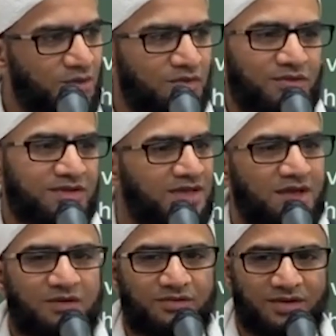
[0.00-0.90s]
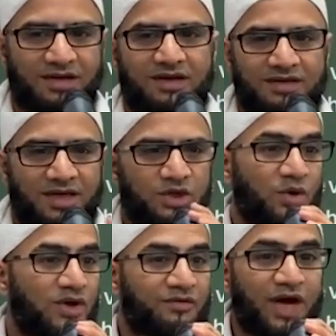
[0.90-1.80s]
do it for the sake of Allah.
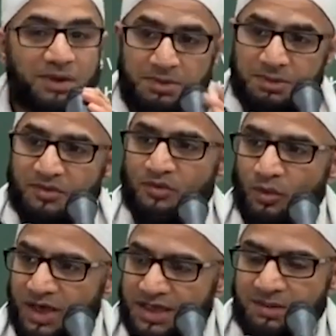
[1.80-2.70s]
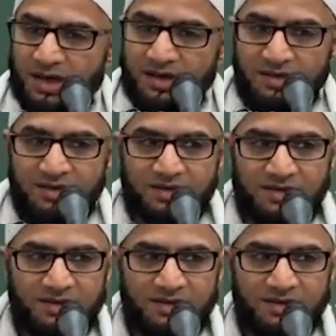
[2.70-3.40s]
You invite people for walima,